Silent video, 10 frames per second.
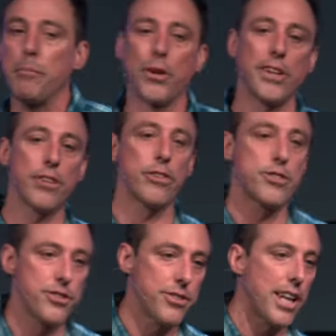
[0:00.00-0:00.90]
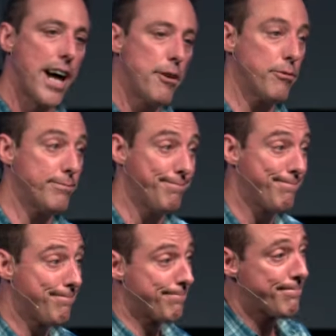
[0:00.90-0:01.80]
burning Christians alive.
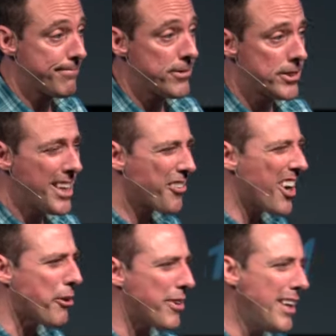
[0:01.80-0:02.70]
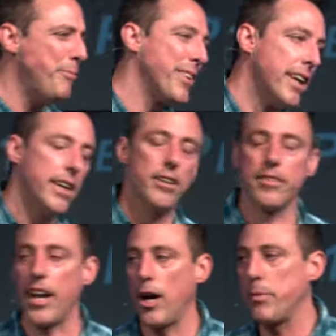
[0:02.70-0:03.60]
Kind of rough, huh? Is
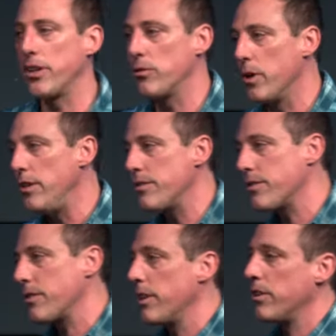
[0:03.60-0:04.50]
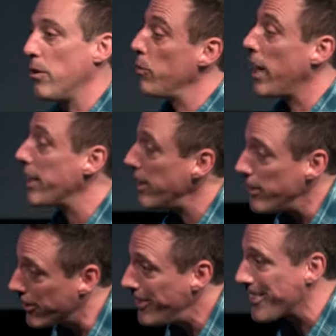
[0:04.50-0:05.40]
that happening to us? No, not
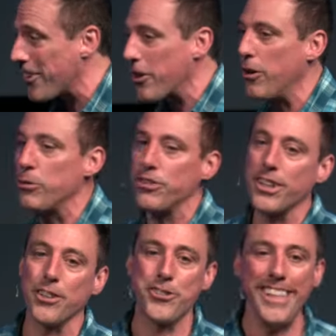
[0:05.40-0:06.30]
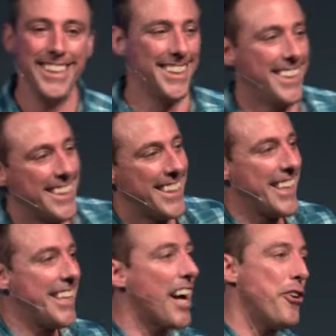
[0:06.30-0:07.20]
here in our cozy country.
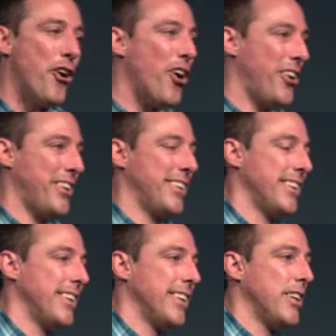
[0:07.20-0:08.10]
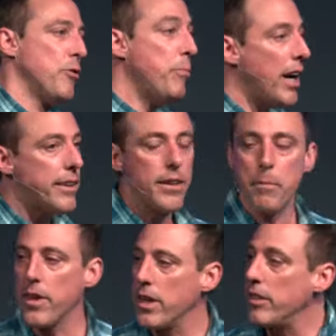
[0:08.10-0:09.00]
Not at all. But
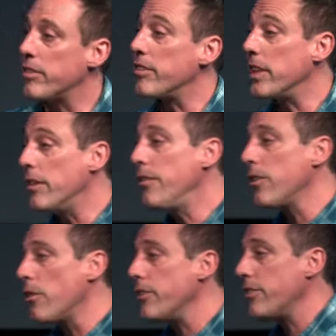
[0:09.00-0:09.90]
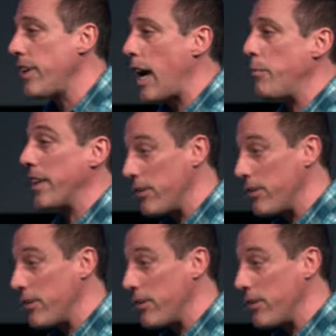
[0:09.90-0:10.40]
he says, even though this is happening,